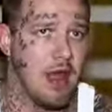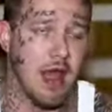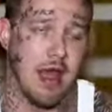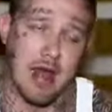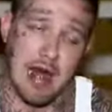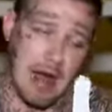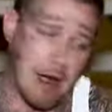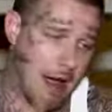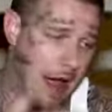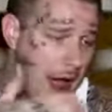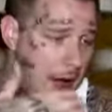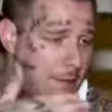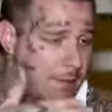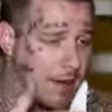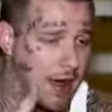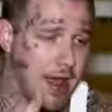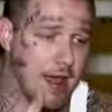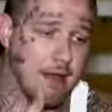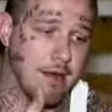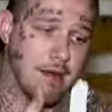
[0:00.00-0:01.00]
And I'm
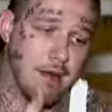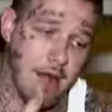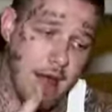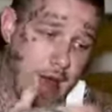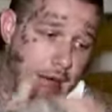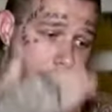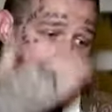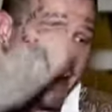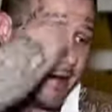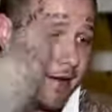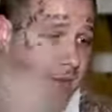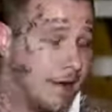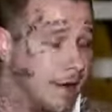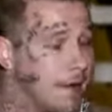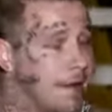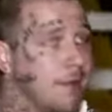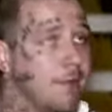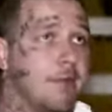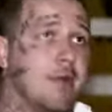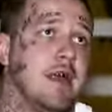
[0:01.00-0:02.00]
like, ain't
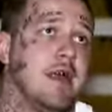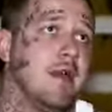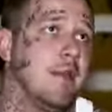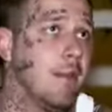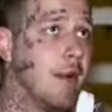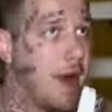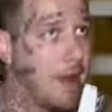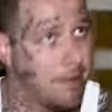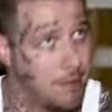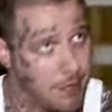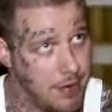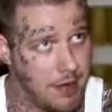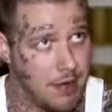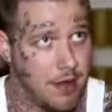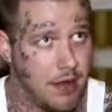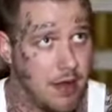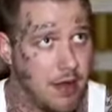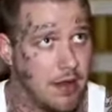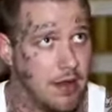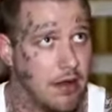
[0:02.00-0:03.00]
nothing weak about me.
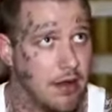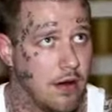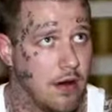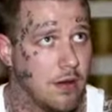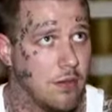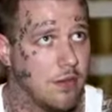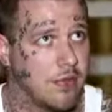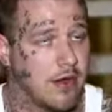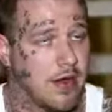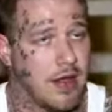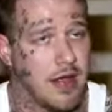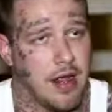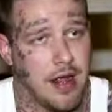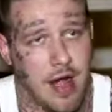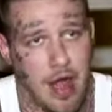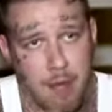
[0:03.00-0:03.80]
You know what I'm saying?